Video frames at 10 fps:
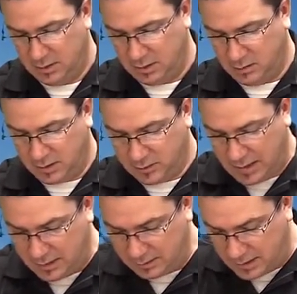You can do
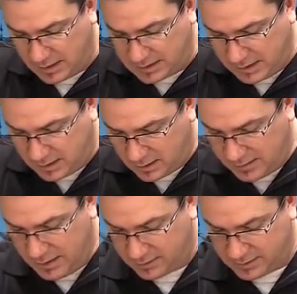that. Then I take it on
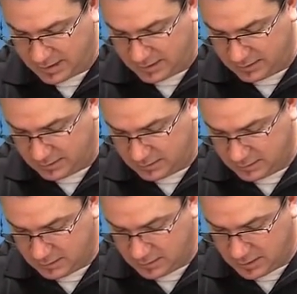the other side.
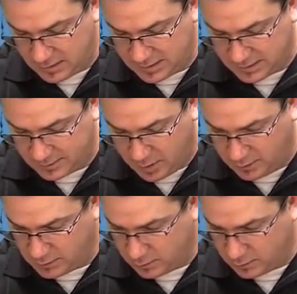And since I'm always